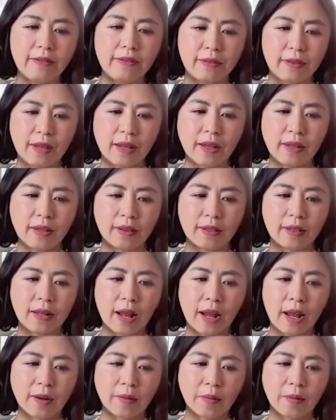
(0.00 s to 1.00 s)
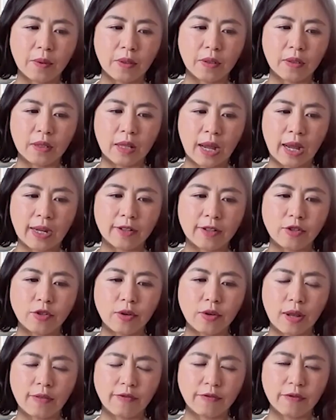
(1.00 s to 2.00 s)
thing that I would like
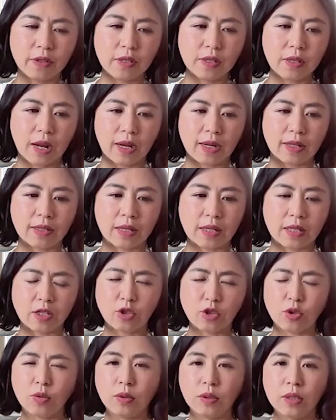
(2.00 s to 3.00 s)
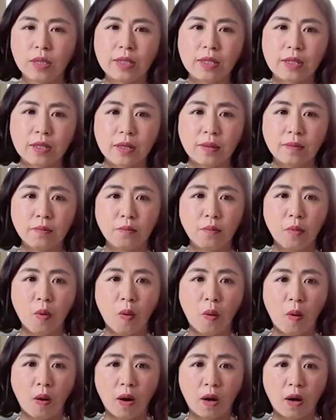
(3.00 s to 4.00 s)
to emphasize is to listen
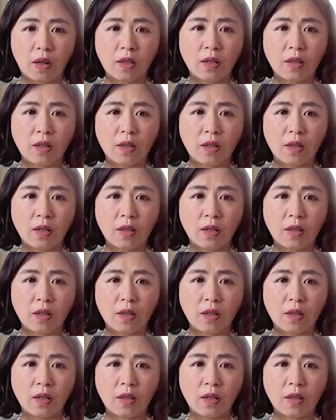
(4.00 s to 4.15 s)
more